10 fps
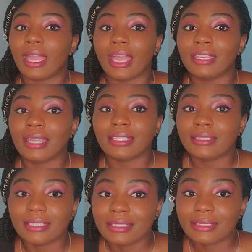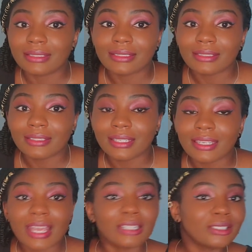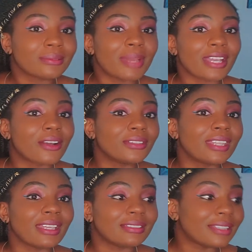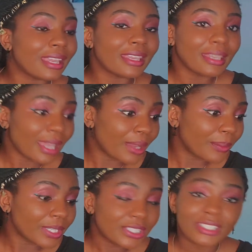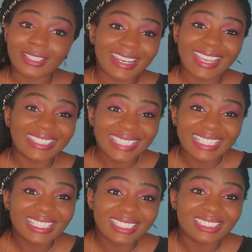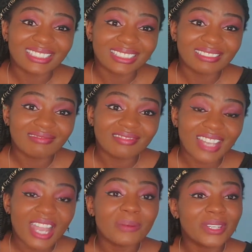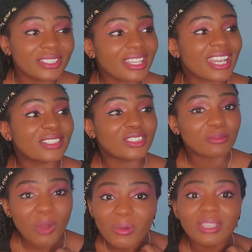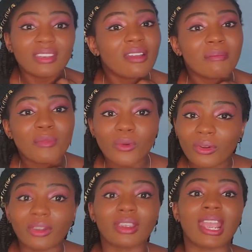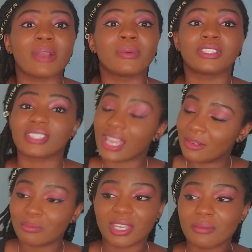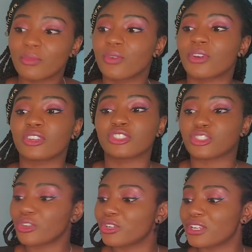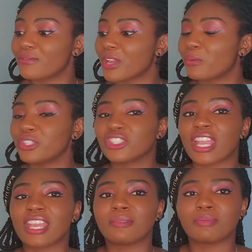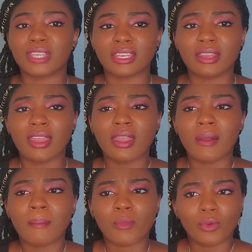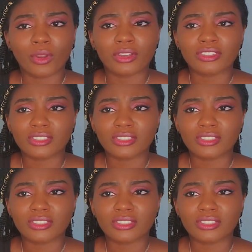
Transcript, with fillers: And I didn't. And I look back on that day and I wish that I did. I wish I had spoken up more. I wish I had been more assertive. I wish I had been more